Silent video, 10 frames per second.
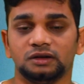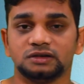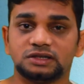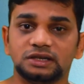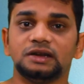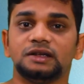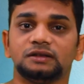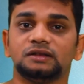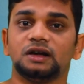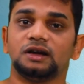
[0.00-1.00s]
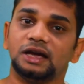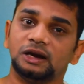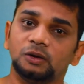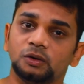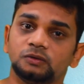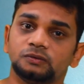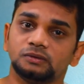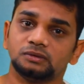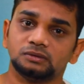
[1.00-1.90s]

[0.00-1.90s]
steel is the alloy of